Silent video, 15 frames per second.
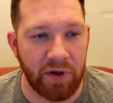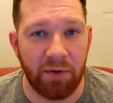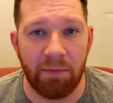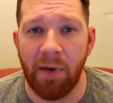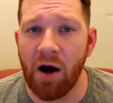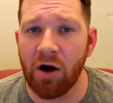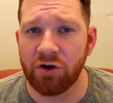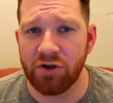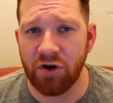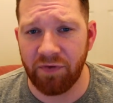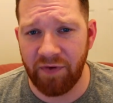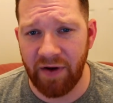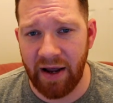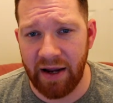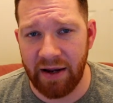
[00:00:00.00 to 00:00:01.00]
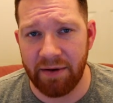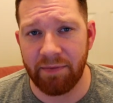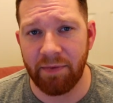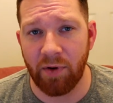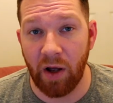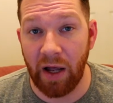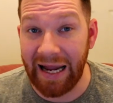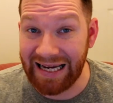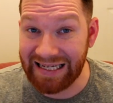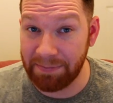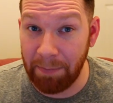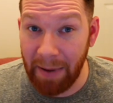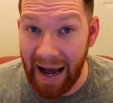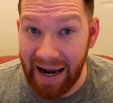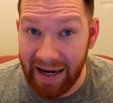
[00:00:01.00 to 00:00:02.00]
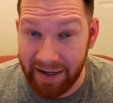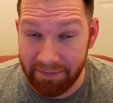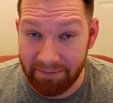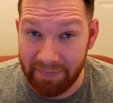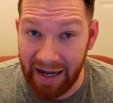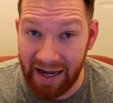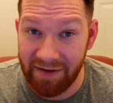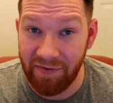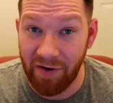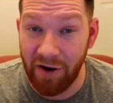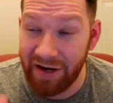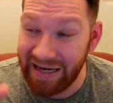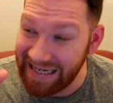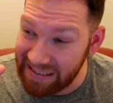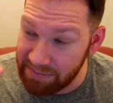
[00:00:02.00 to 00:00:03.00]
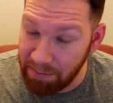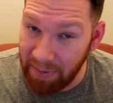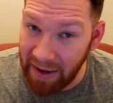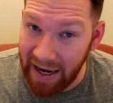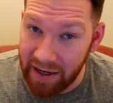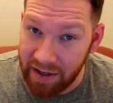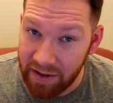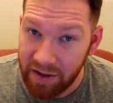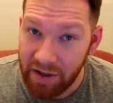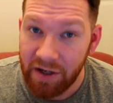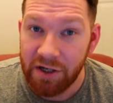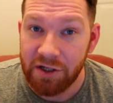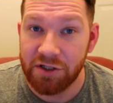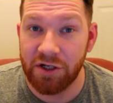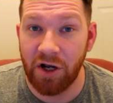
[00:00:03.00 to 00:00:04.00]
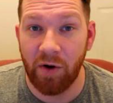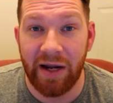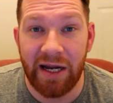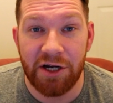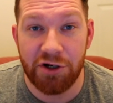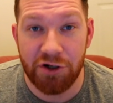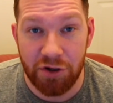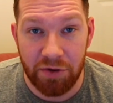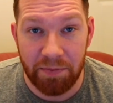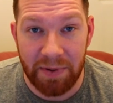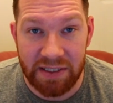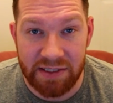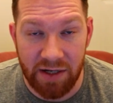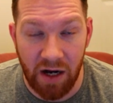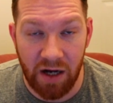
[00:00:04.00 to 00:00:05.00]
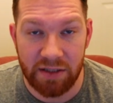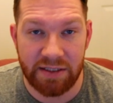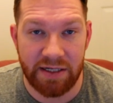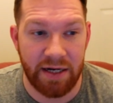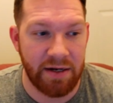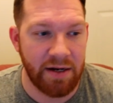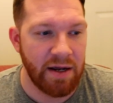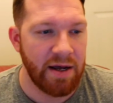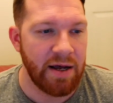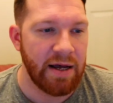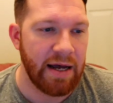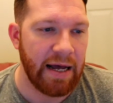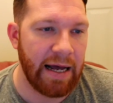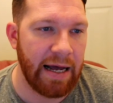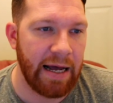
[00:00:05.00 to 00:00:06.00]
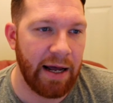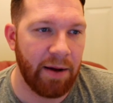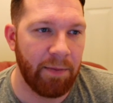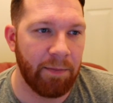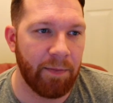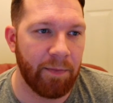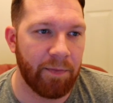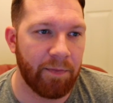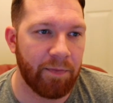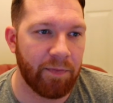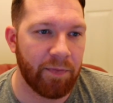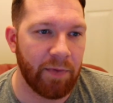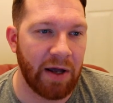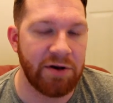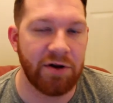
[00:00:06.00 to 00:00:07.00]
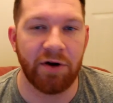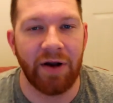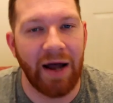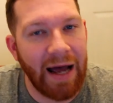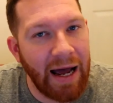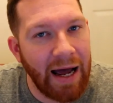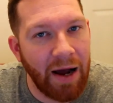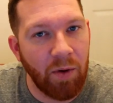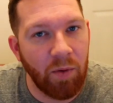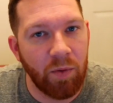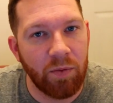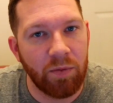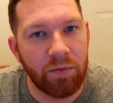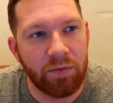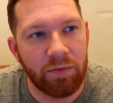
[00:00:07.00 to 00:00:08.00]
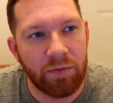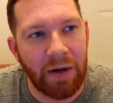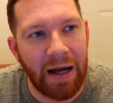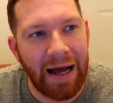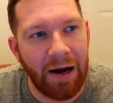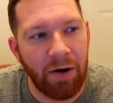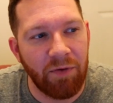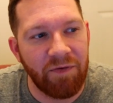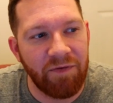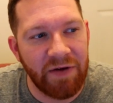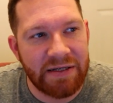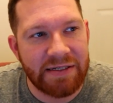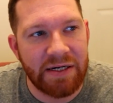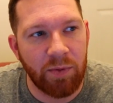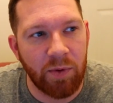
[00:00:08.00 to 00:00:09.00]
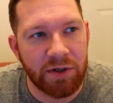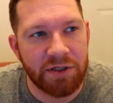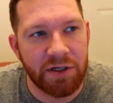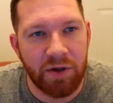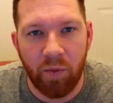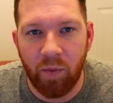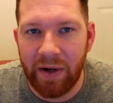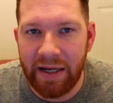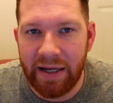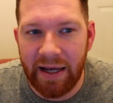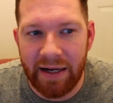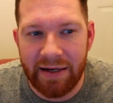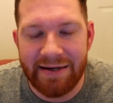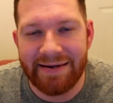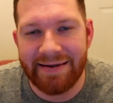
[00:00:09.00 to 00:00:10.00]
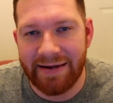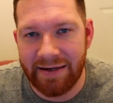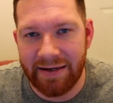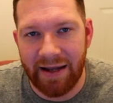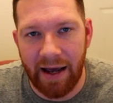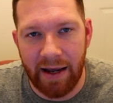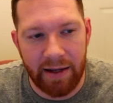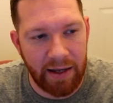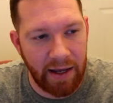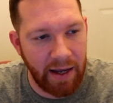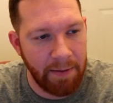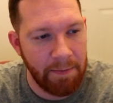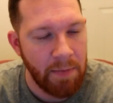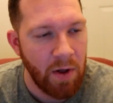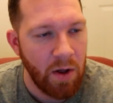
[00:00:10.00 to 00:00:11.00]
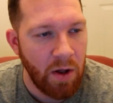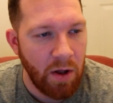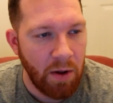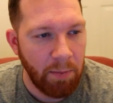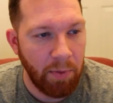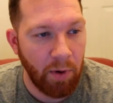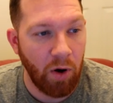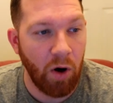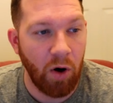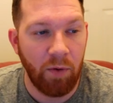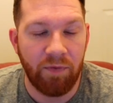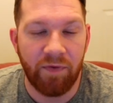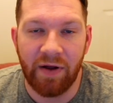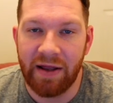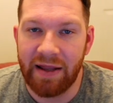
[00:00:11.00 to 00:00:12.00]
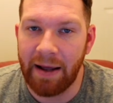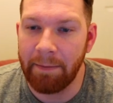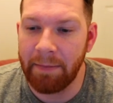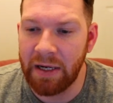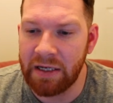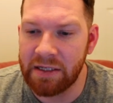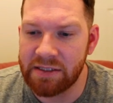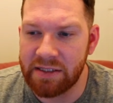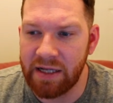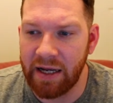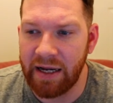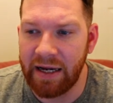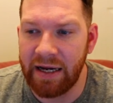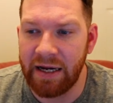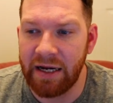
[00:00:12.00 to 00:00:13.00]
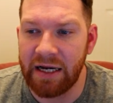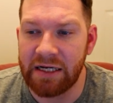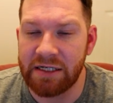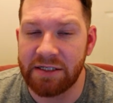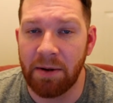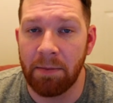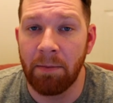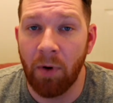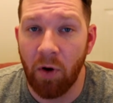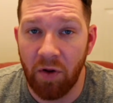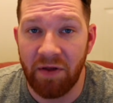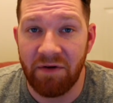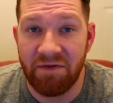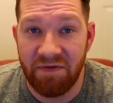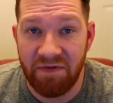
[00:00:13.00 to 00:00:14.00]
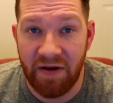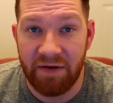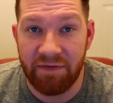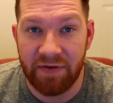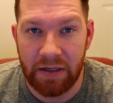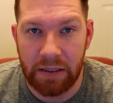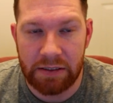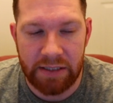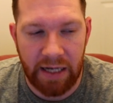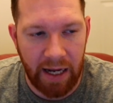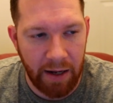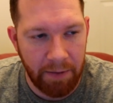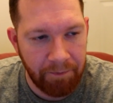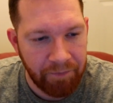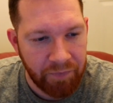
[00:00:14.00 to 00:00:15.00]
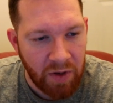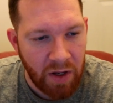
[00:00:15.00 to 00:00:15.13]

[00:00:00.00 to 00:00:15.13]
Mark Duffy is back. I've heard he is back, so he should be starting. I don't know how fit he was at the weekend. He didn't get a game, but hopefully that means that he is more than fit for this game,